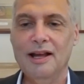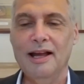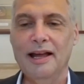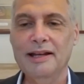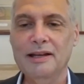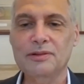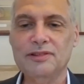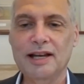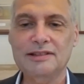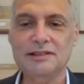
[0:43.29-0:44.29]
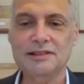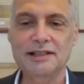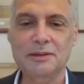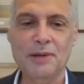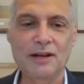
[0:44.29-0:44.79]
And it was actually
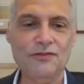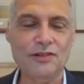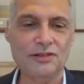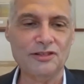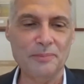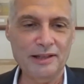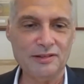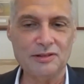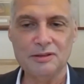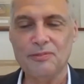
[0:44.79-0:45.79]
in my first semester,